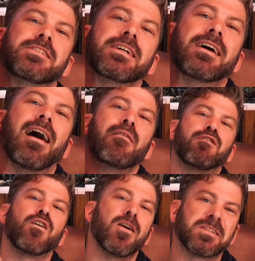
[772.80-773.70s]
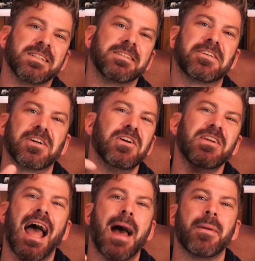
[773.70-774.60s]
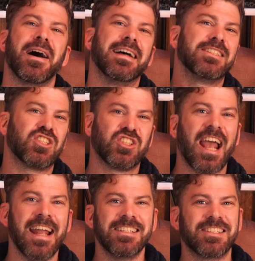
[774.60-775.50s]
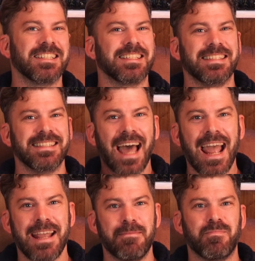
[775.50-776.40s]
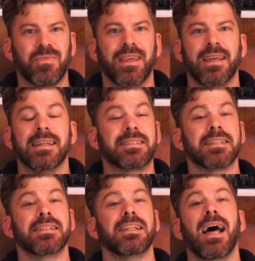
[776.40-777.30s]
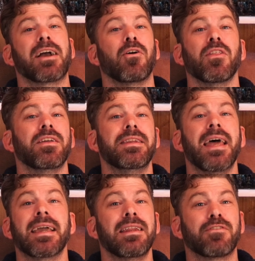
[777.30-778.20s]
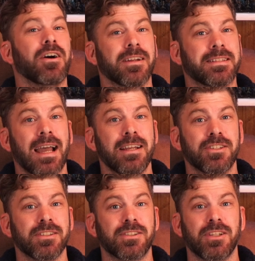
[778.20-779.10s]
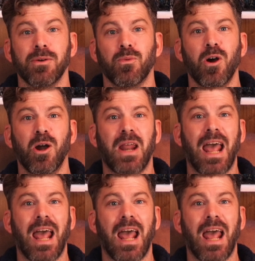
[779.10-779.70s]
to you. I'm Fox, and Goonhammer has changed its name. It doesn't like all the negative connotations to the word